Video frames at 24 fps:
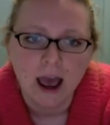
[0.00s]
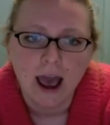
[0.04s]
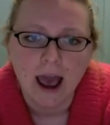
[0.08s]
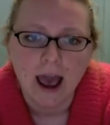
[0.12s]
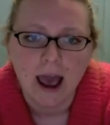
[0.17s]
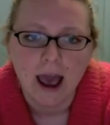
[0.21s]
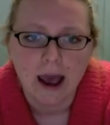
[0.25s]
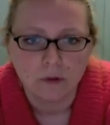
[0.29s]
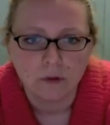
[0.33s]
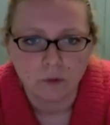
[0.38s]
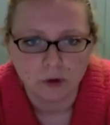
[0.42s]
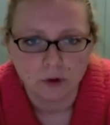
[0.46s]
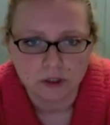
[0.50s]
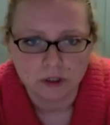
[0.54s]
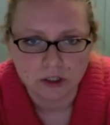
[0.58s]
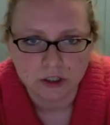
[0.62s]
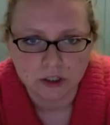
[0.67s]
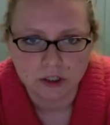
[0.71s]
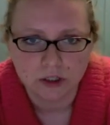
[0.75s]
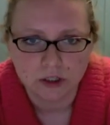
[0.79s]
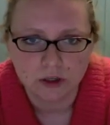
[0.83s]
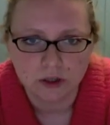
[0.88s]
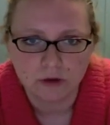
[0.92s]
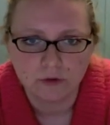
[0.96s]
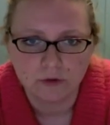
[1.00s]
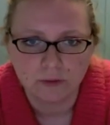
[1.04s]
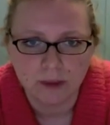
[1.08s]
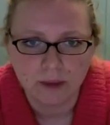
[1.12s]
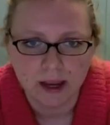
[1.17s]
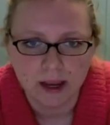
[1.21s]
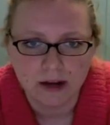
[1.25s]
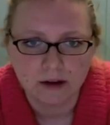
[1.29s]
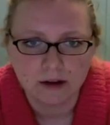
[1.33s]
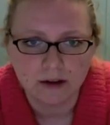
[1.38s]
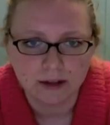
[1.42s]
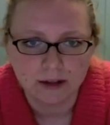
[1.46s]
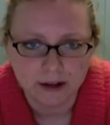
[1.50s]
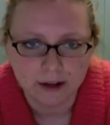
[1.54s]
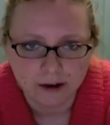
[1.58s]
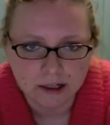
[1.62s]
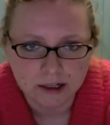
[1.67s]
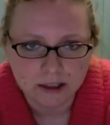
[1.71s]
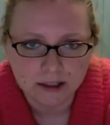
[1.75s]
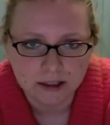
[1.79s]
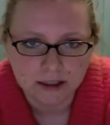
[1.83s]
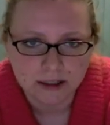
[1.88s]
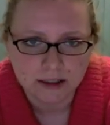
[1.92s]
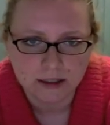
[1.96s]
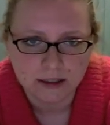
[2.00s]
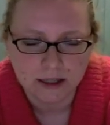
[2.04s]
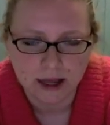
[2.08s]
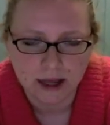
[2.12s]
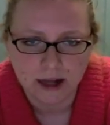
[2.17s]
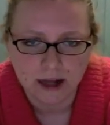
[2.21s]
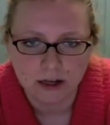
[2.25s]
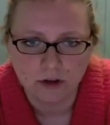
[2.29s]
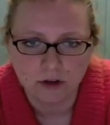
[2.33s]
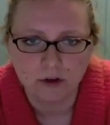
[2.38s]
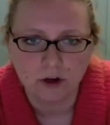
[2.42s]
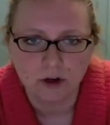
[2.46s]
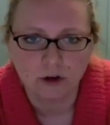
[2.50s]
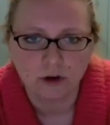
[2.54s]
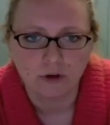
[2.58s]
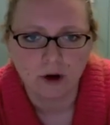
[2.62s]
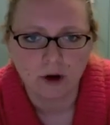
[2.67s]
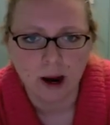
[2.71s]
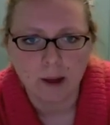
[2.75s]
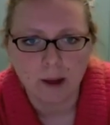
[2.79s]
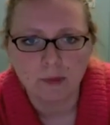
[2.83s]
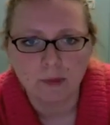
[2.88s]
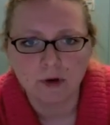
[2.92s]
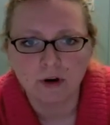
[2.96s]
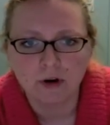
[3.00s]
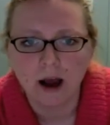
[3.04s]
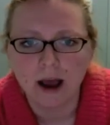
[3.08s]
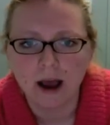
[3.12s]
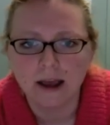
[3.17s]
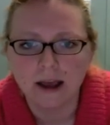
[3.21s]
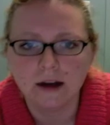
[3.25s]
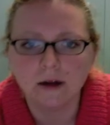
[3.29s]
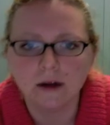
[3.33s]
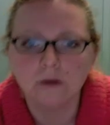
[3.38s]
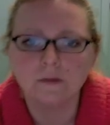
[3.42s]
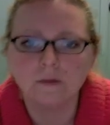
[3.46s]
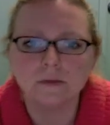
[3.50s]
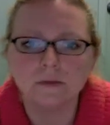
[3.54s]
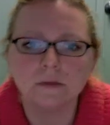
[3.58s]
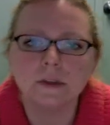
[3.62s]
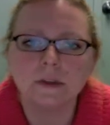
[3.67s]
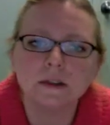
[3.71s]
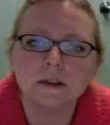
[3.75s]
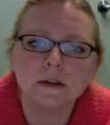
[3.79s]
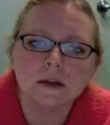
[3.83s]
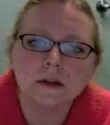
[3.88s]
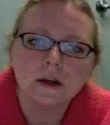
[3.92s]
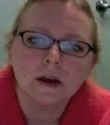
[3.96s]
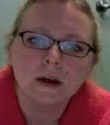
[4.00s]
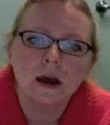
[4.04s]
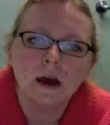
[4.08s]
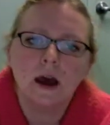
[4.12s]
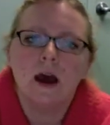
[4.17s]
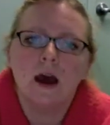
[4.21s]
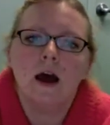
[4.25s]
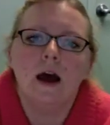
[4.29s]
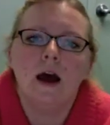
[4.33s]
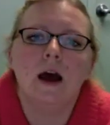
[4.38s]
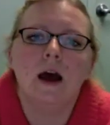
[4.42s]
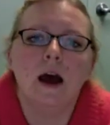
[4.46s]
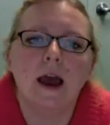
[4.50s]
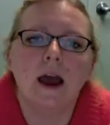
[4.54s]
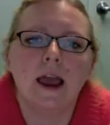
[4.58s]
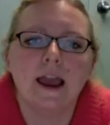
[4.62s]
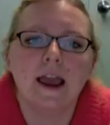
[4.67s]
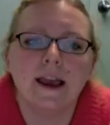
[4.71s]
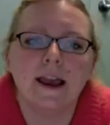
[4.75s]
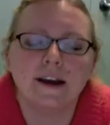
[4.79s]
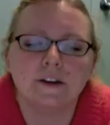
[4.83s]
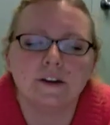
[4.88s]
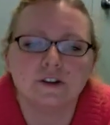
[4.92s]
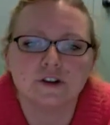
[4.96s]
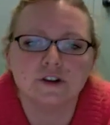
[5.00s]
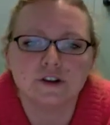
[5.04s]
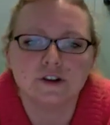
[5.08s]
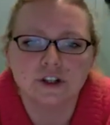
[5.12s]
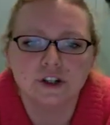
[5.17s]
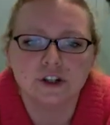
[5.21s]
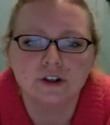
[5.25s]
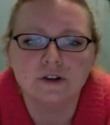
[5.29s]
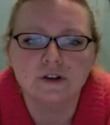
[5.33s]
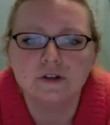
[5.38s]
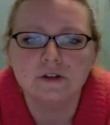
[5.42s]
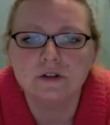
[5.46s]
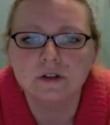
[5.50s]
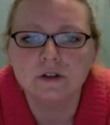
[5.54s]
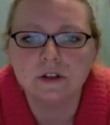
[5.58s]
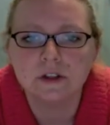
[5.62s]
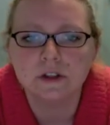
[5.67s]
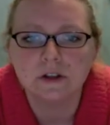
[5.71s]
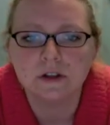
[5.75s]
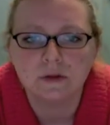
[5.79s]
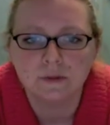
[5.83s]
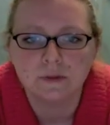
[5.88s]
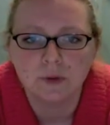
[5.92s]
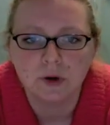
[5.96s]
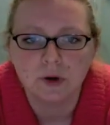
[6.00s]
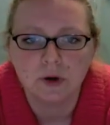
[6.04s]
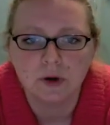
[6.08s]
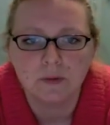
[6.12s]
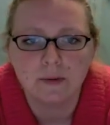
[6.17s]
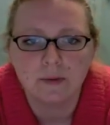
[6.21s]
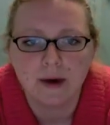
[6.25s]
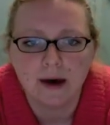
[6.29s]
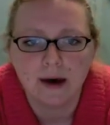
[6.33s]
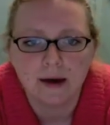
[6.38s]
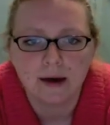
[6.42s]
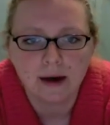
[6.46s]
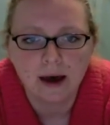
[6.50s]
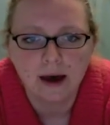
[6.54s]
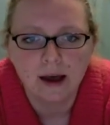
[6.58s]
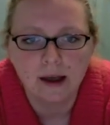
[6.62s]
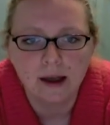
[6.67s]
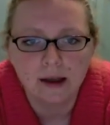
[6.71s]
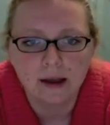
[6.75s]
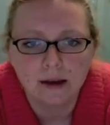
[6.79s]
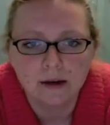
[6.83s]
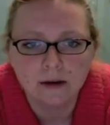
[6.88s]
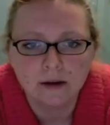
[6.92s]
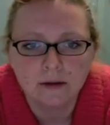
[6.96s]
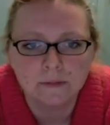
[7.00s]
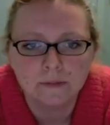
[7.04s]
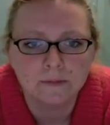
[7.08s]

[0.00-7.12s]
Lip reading: And once you've made clearance, then you can grab your items and your shoes, put them back on.